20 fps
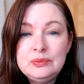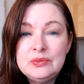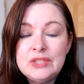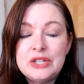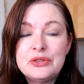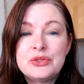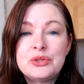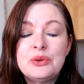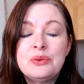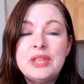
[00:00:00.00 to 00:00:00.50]

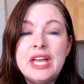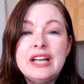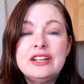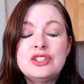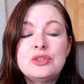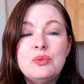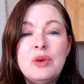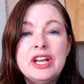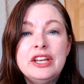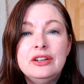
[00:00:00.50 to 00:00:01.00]
So
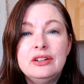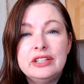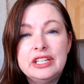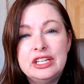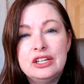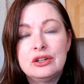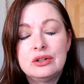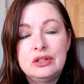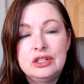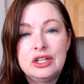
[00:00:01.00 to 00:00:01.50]
that's why you'll
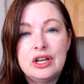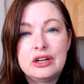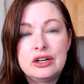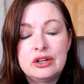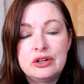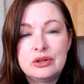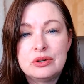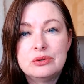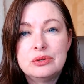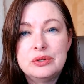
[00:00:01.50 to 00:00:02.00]
hear a lot
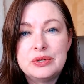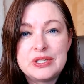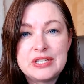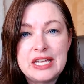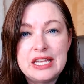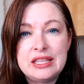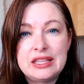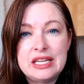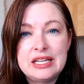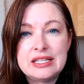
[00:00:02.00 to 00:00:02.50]
of gurus
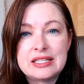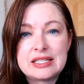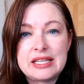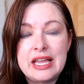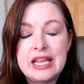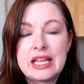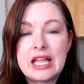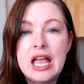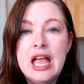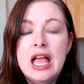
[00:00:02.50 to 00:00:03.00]
say things
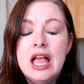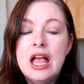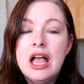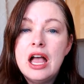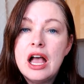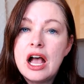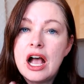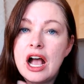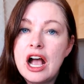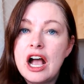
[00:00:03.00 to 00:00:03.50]
like,
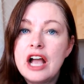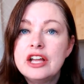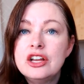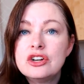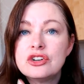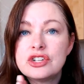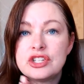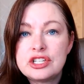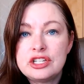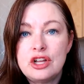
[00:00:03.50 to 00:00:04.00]

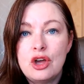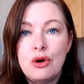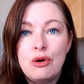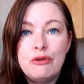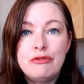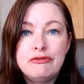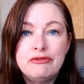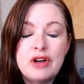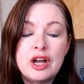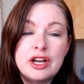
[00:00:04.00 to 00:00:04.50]
hire
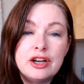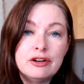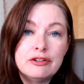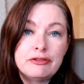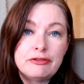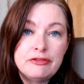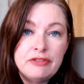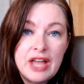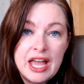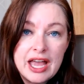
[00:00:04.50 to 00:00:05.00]
slow, fire
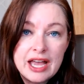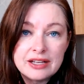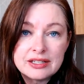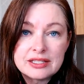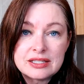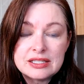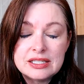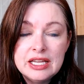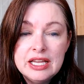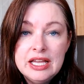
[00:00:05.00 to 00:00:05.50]

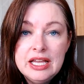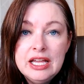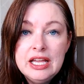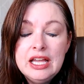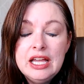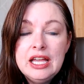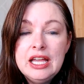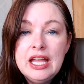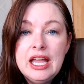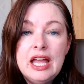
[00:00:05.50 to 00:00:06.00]
fast.
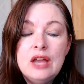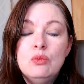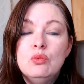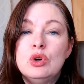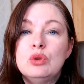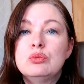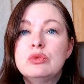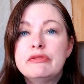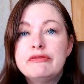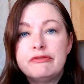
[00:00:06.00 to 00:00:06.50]
And
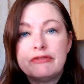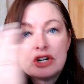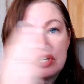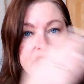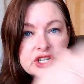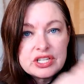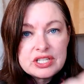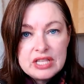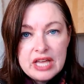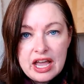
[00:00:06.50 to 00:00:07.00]
we'll
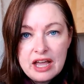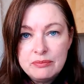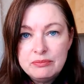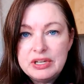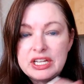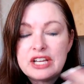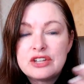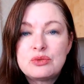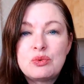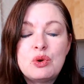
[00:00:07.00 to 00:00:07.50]
reverse that
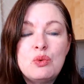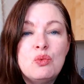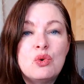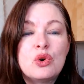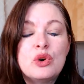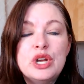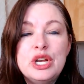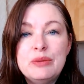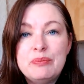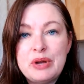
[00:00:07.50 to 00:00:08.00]
because we
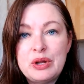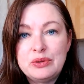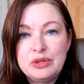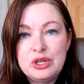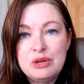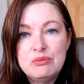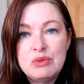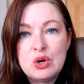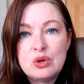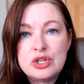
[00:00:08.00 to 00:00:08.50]
worry about
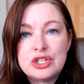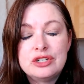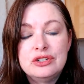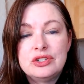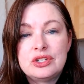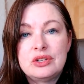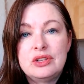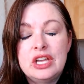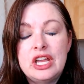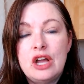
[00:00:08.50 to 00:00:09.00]
the
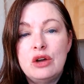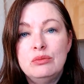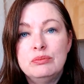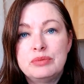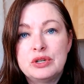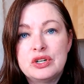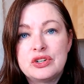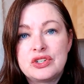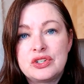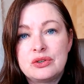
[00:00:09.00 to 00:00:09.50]
emotions or the
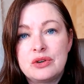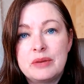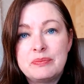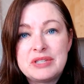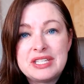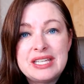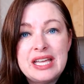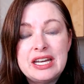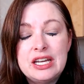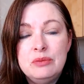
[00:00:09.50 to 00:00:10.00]
outbursts or
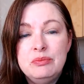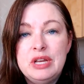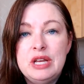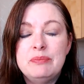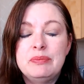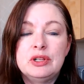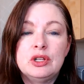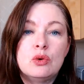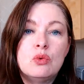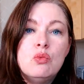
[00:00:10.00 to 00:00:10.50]
upsetting
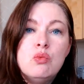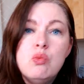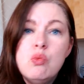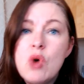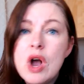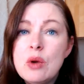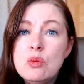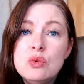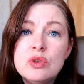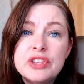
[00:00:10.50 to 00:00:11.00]
people or
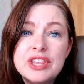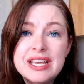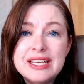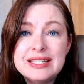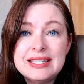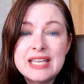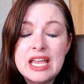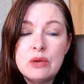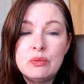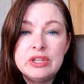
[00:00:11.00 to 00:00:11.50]
what will they
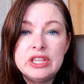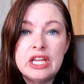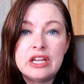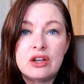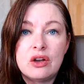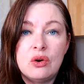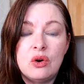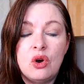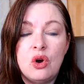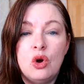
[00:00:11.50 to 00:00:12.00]
say when they
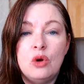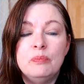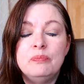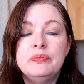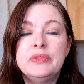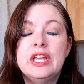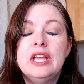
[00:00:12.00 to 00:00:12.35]
go home.